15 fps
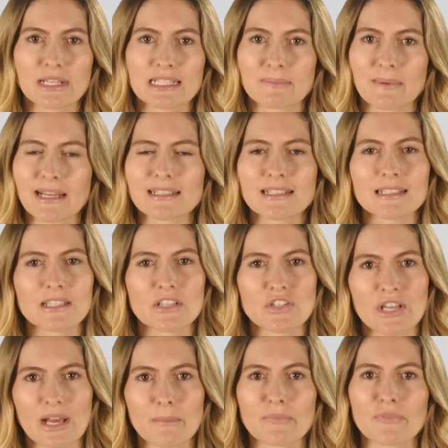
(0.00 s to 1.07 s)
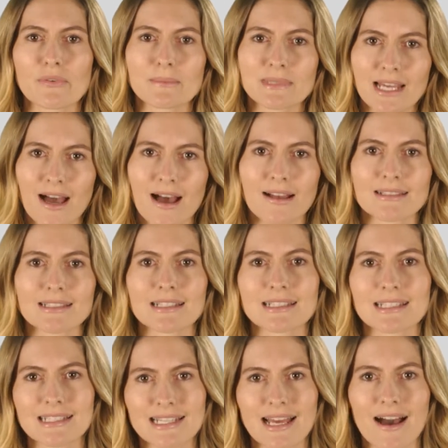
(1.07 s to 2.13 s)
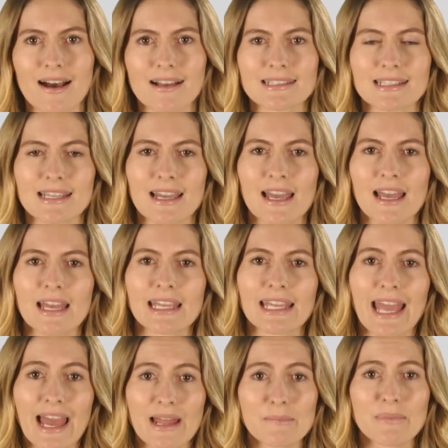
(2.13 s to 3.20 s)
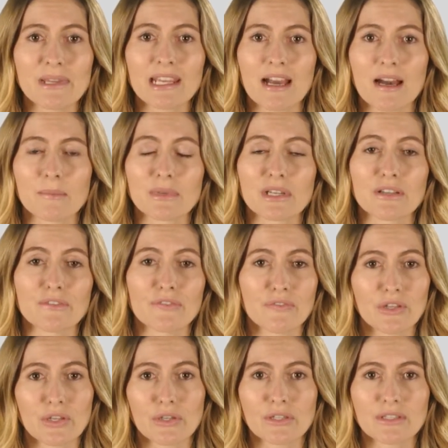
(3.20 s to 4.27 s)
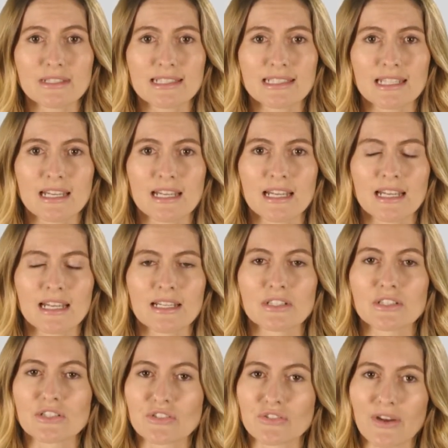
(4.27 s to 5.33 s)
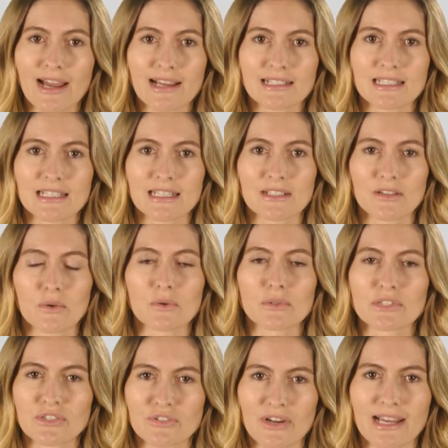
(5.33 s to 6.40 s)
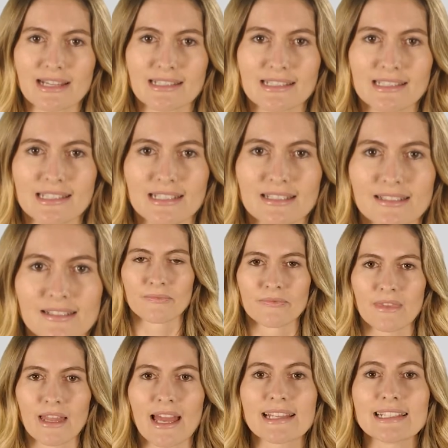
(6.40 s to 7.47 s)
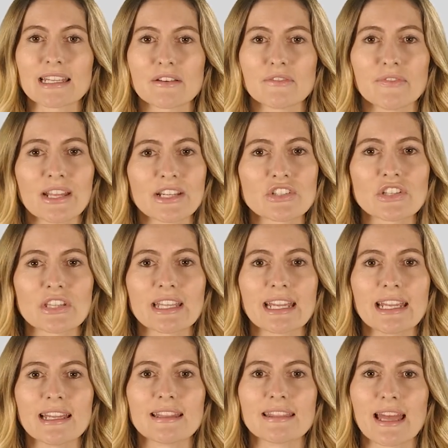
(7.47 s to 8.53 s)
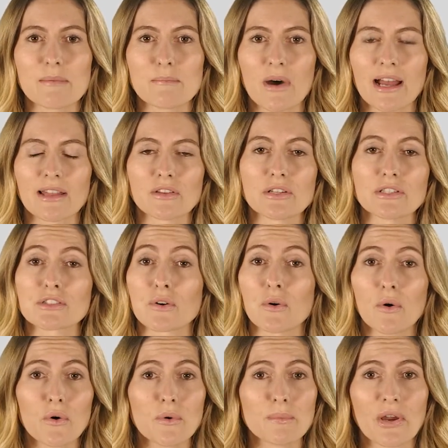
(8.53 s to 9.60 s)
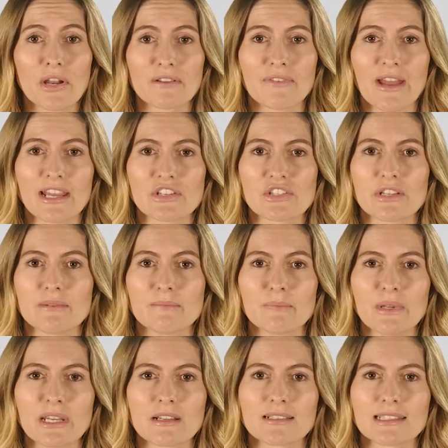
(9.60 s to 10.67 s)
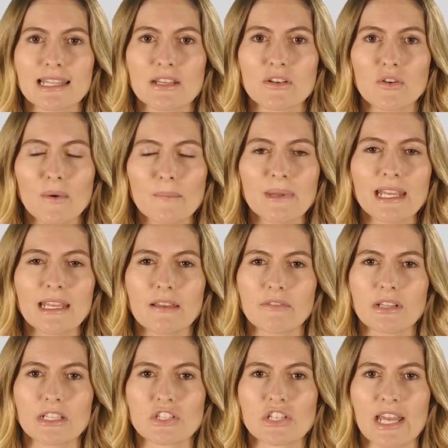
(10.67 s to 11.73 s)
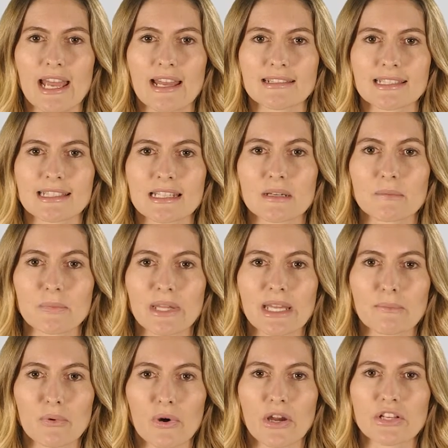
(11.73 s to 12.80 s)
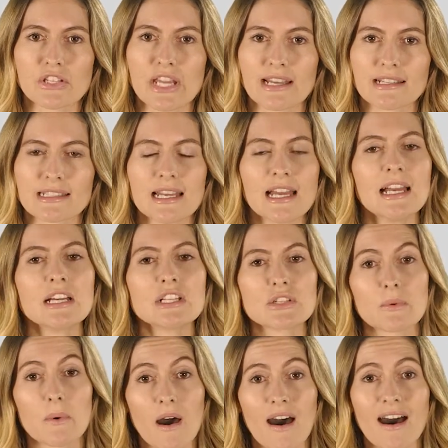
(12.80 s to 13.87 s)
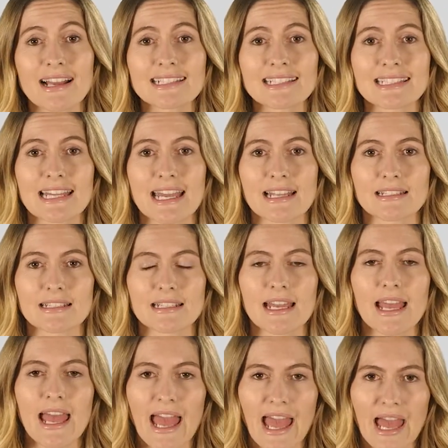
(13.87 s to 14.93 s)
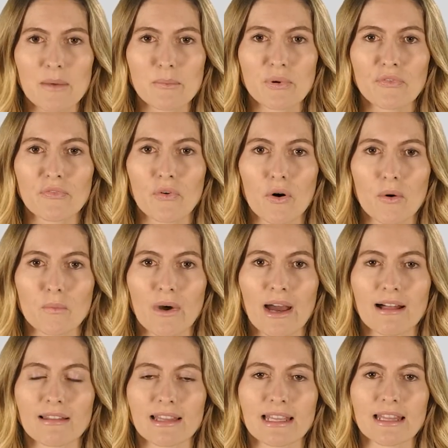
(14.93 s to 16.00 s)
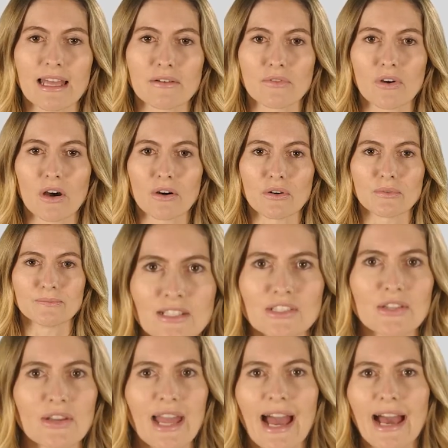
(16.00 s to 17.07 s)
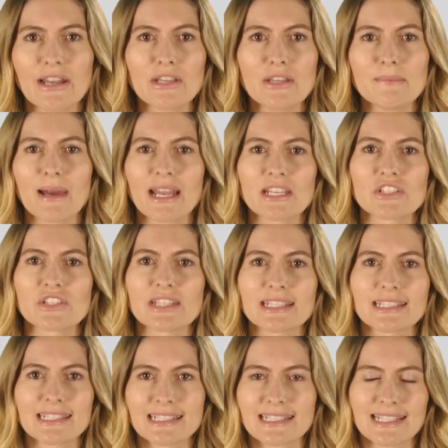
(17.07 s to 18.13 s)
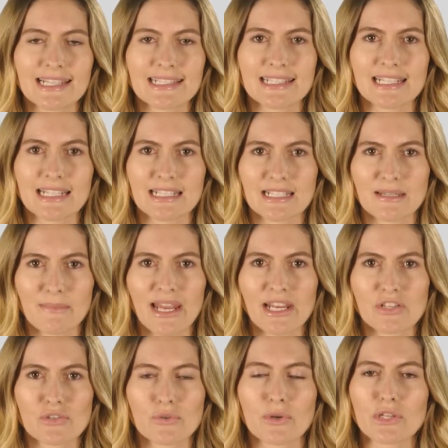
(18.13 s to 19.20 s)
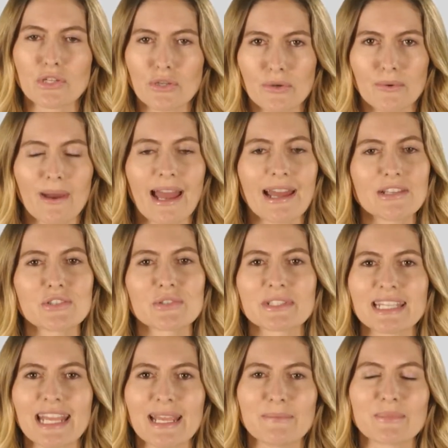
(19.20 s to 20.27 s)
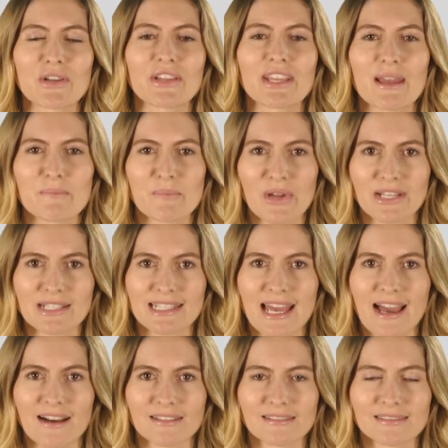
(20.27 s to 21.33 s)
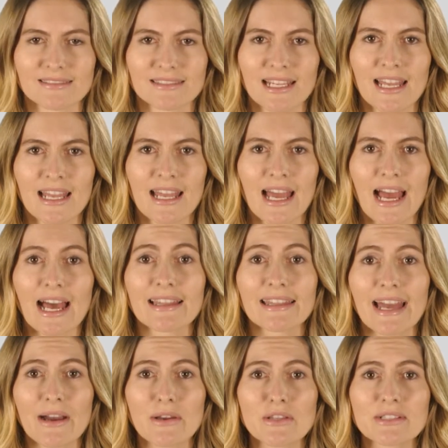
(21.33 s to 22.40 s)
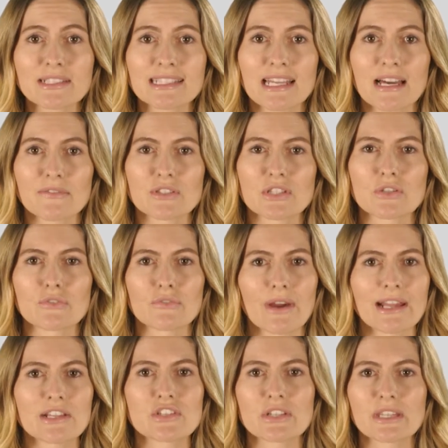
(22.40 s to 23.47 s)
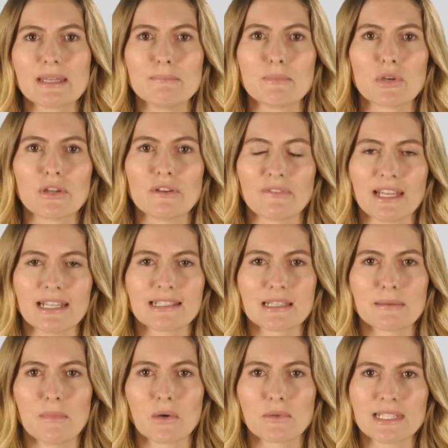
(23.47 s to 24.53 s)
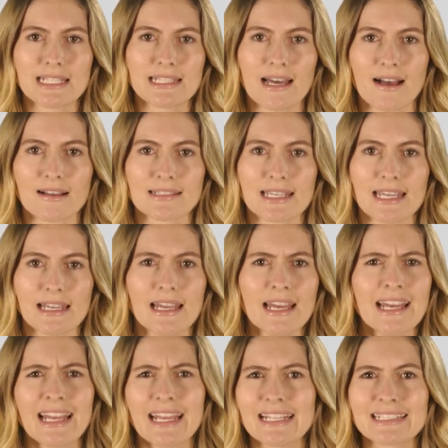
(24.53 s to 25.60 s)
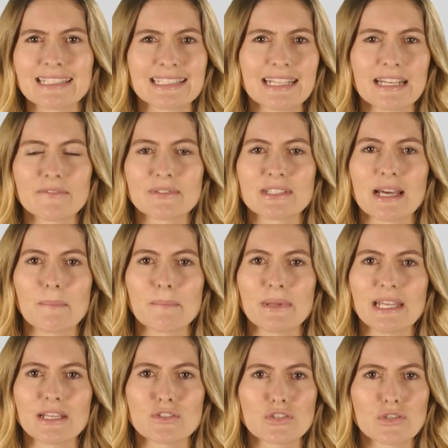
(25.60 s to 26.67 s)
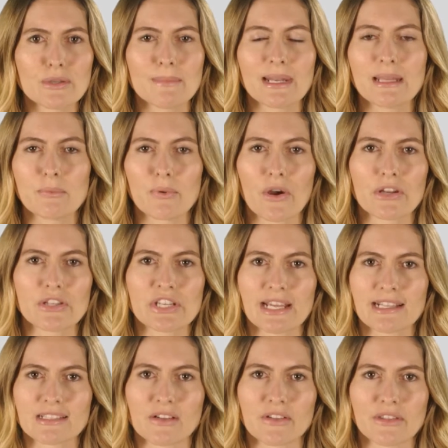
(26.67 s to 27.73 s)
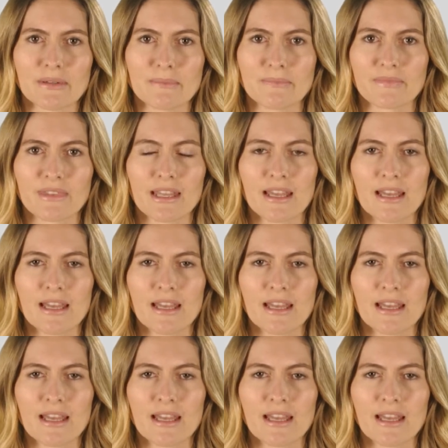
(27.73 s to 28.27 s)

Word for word: who are expected to jump from task to task can become confused, distracted, or stressed. And eventually, they might lose all motivation because they're not being given the chance to complete projects to a high standard and perform well in their role. So how do you manage this necessity to make sure you and your team don't get burnt out? Allow your staff to gradually move into multitasking instead of dumping too many projects on them.